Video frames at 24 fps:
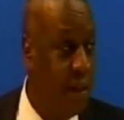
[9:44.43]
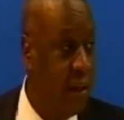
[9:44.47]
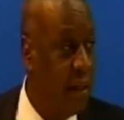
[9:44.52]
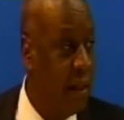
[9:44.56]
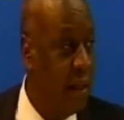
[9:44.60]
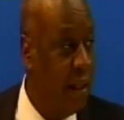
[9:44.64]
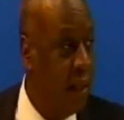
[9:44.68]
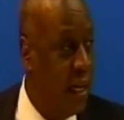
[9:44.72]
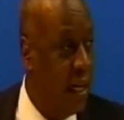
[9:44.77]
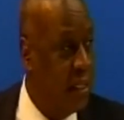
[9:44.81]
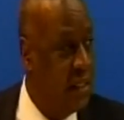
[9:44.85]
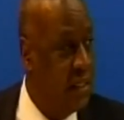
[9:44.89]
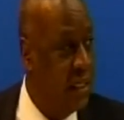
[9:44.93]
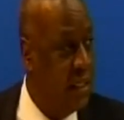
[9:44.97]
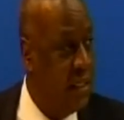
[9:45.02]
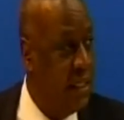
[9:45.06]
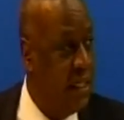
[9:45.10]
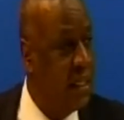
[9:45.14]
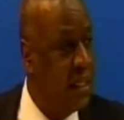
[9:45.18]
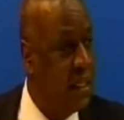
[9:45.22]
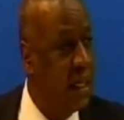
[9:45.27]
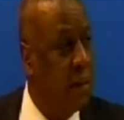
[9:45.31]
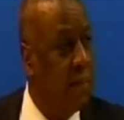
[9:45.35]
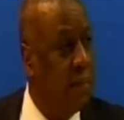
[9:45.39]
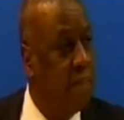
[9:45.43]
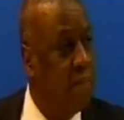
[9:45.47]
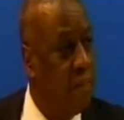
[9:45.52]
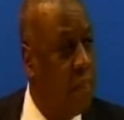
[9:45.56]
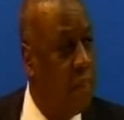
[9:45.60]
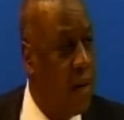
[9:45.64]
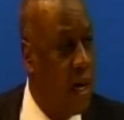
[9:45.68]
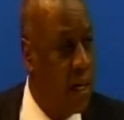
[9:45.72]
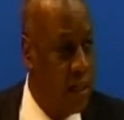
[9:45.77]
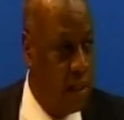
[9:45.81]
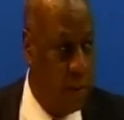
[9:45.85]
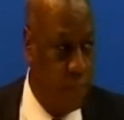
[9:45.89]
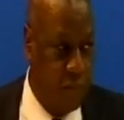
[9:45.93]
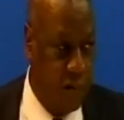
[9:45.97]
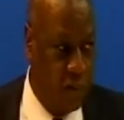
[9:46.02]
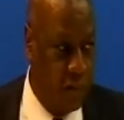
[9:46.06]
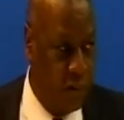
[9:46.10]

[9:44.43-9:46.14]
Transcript: and she did a remarkable